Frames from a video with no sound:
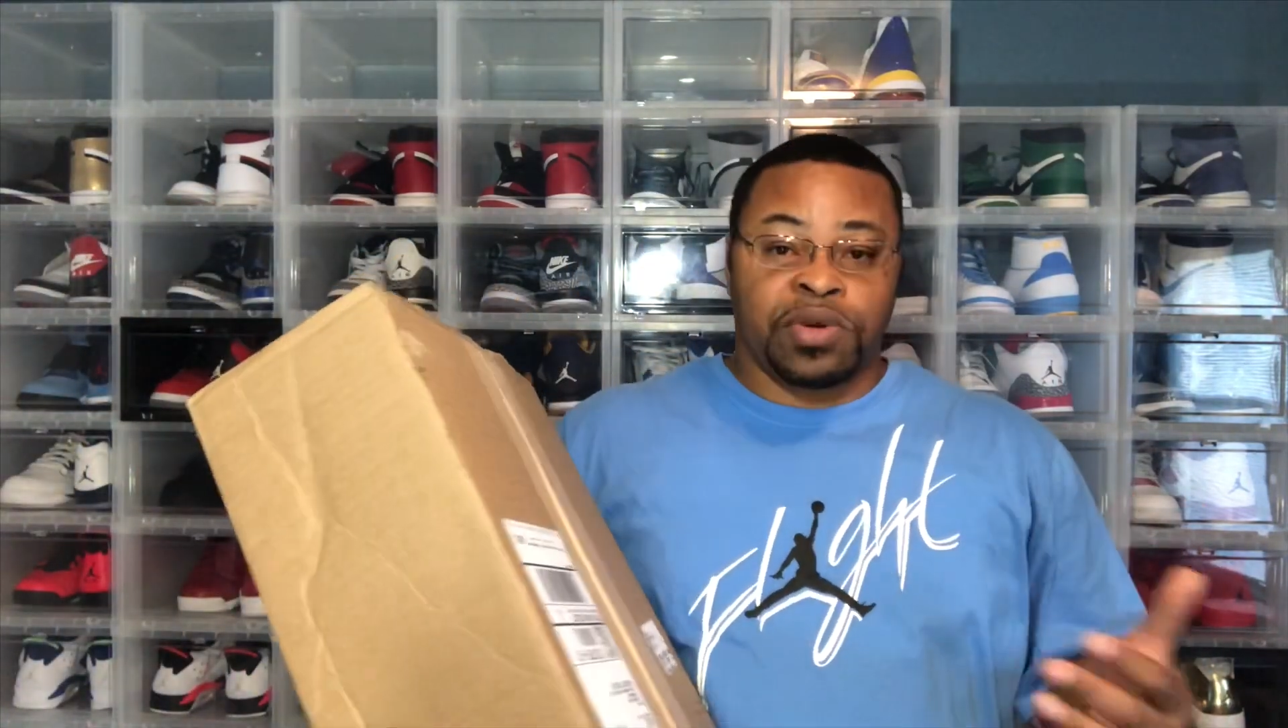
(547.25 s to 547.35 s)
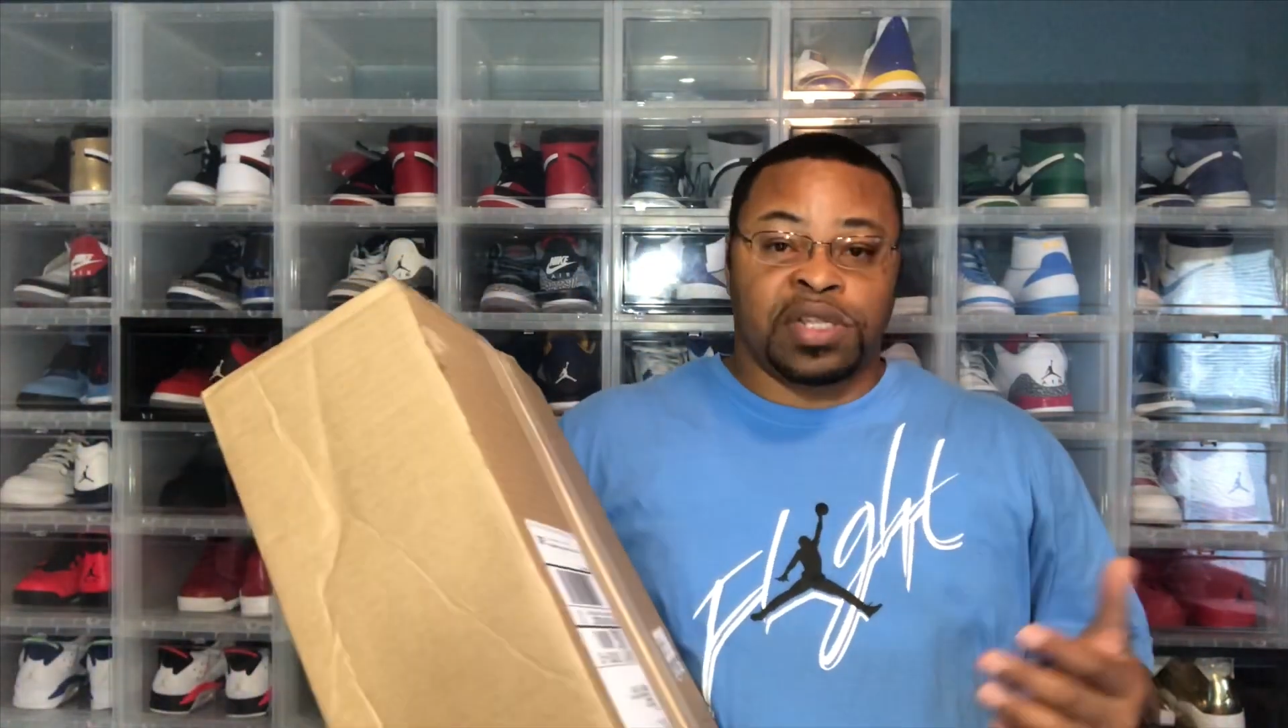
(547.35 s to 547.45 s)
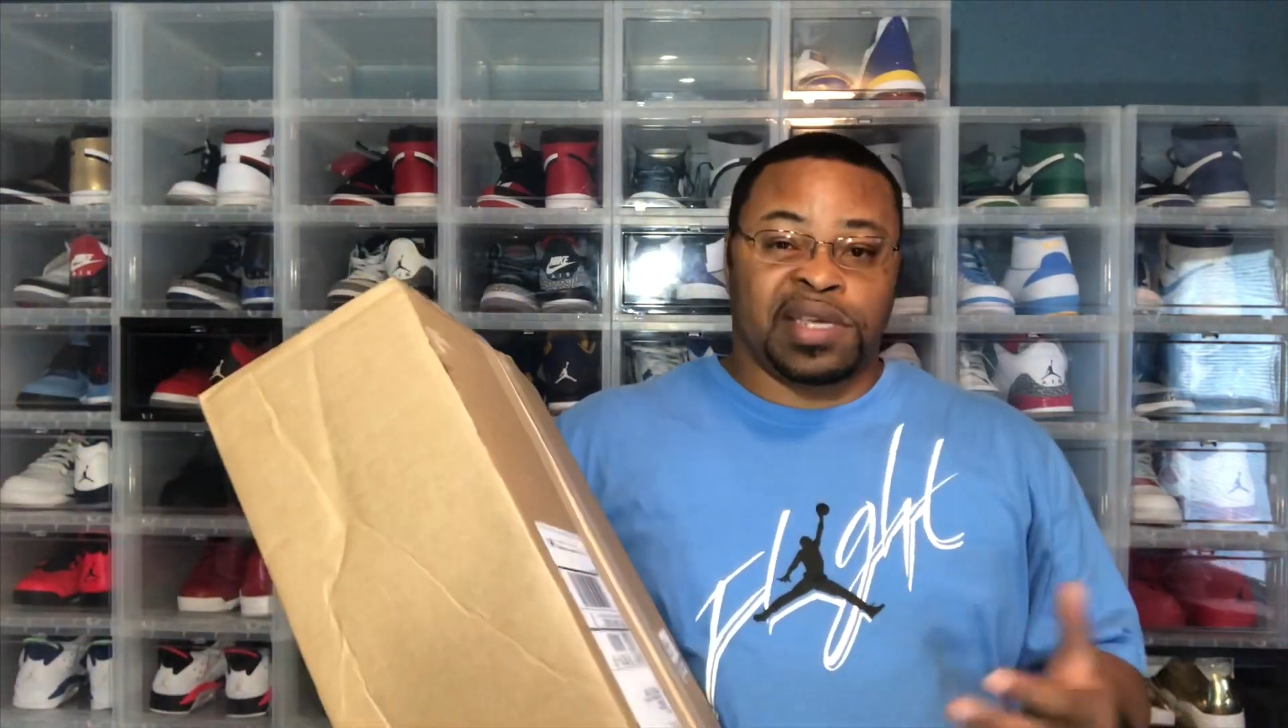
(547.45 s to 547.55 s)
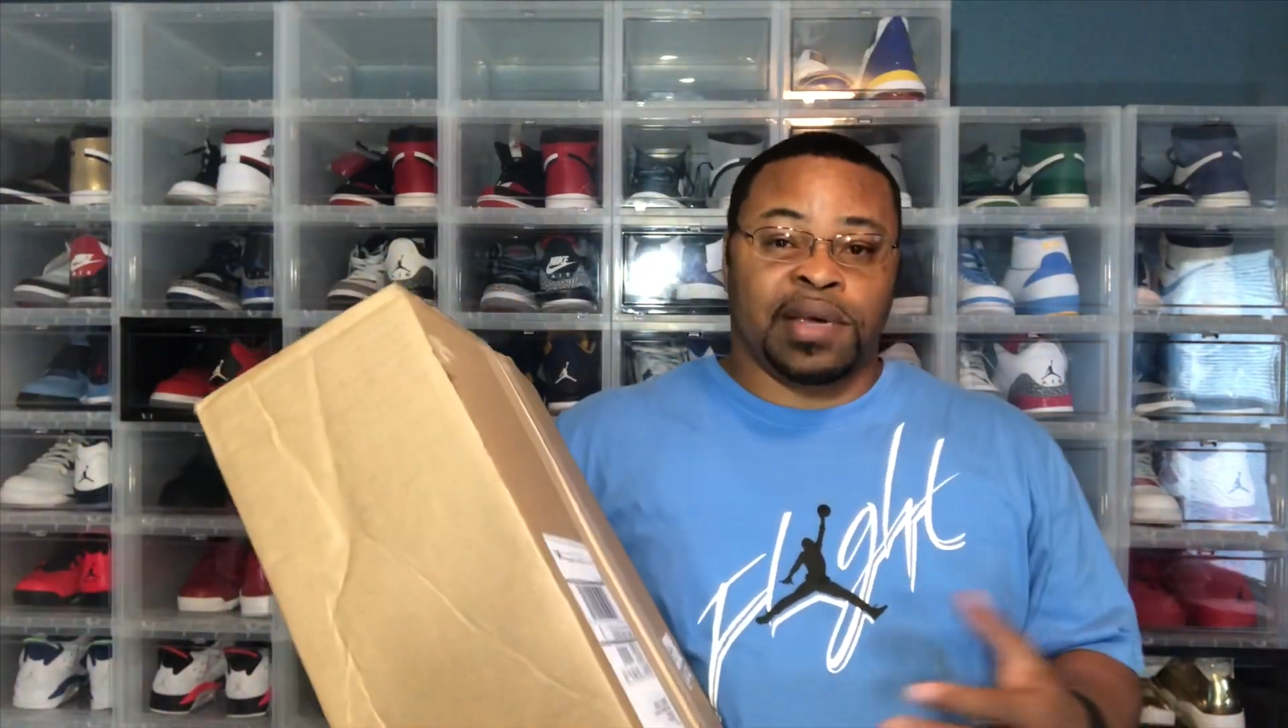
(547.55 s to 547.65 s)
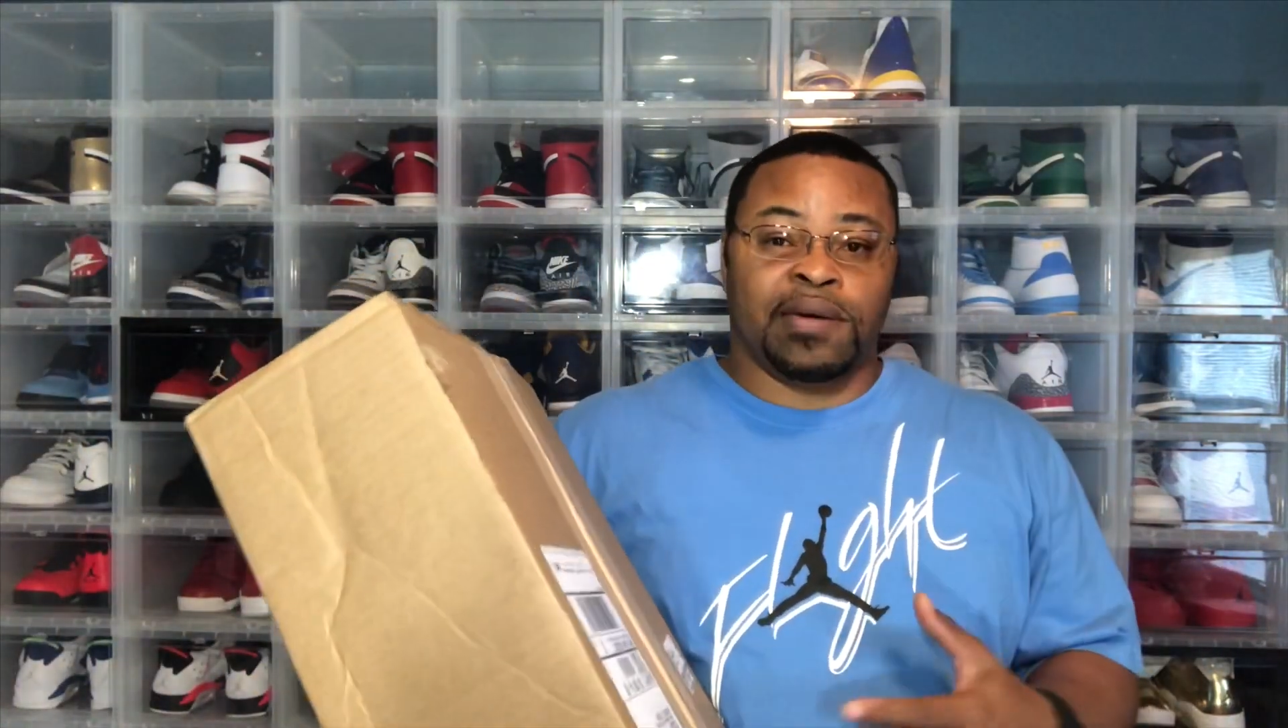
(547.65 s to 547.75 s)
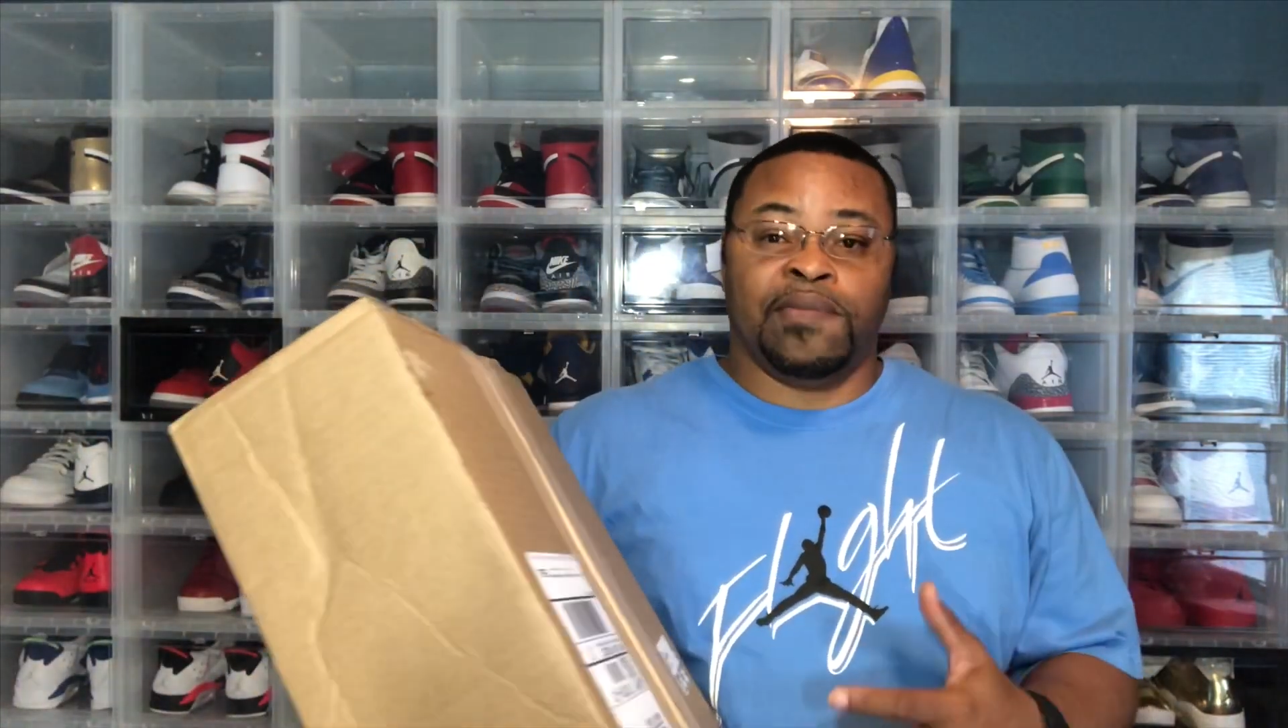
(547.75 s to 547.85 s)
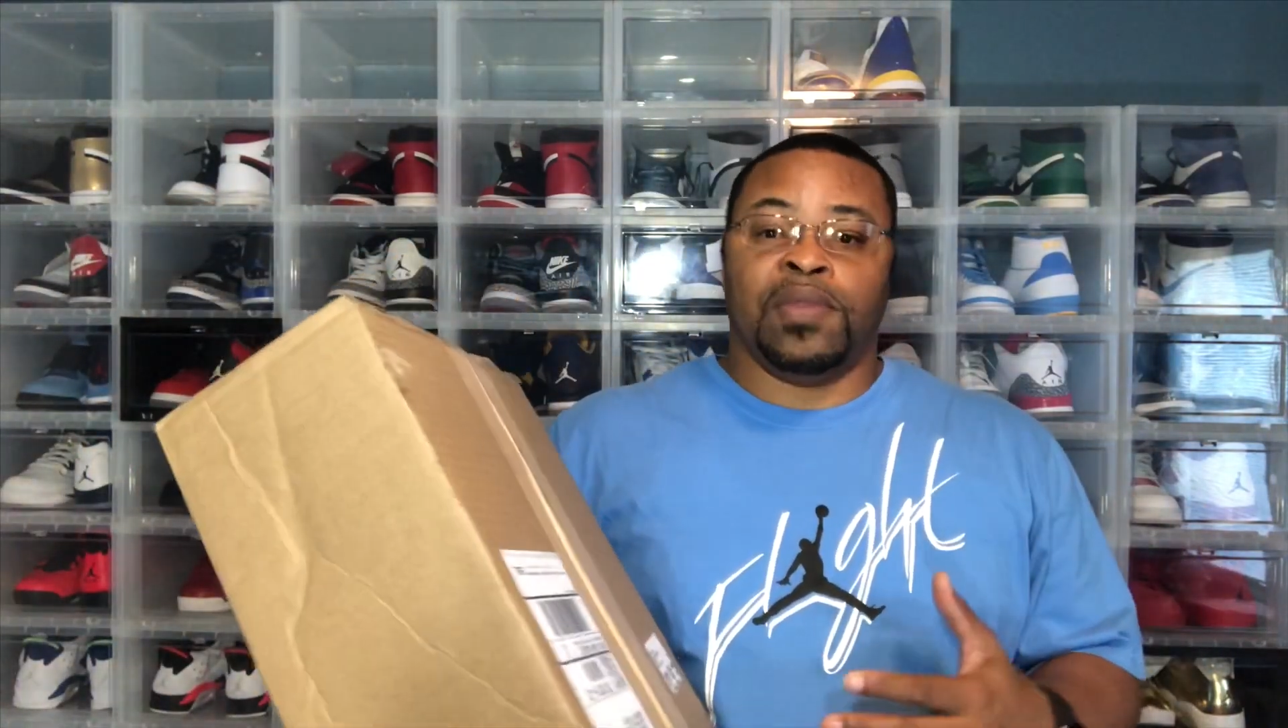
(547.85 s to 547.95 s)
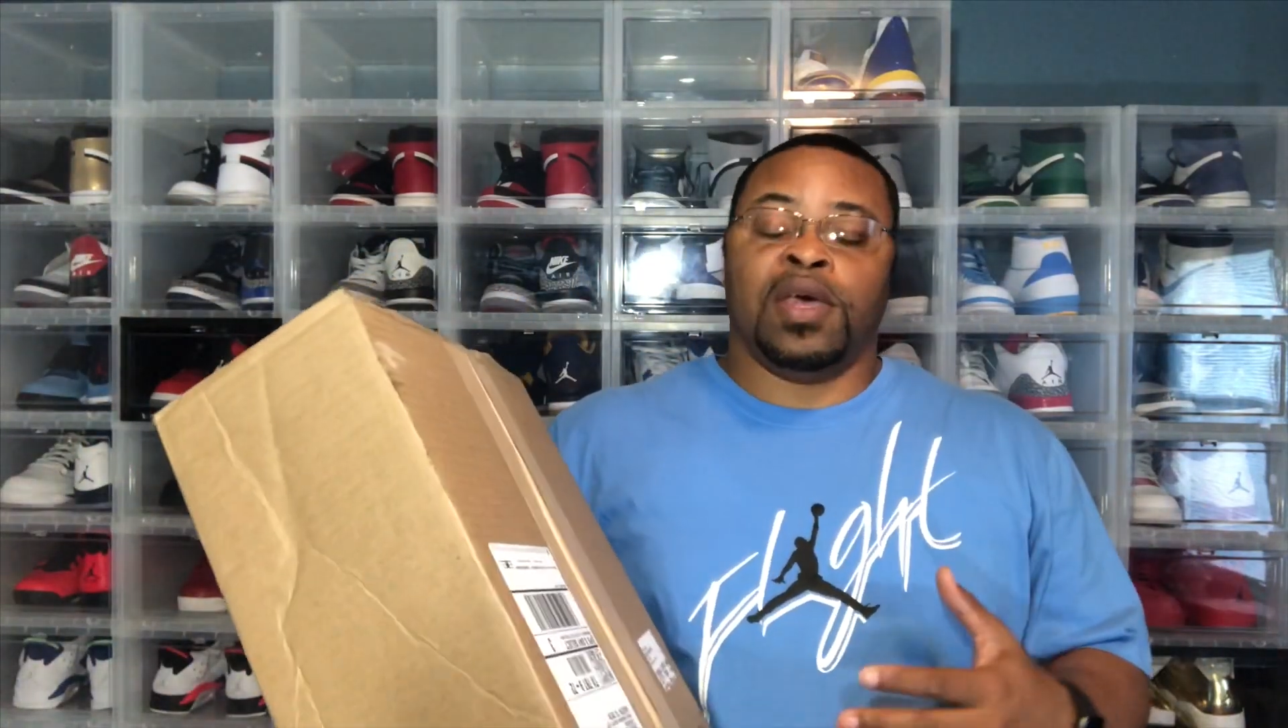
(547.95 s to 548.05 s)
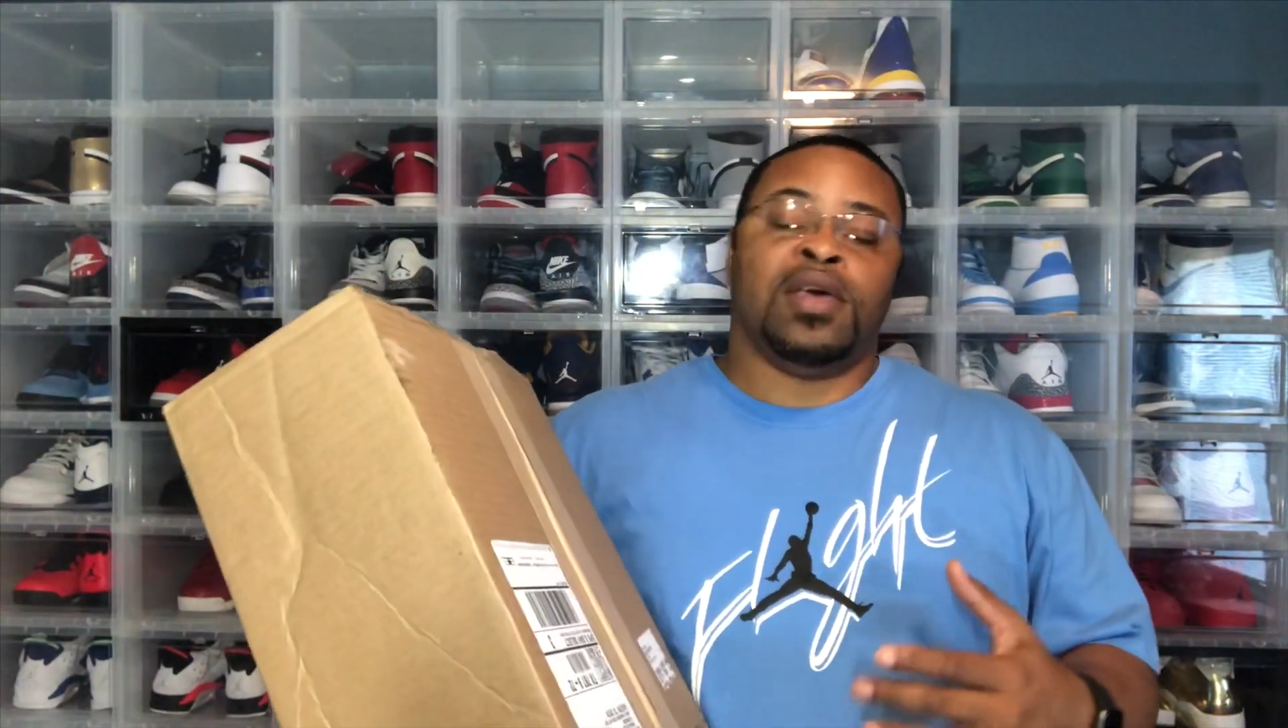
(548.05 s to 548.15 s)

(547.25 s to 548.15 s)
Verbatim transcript: retail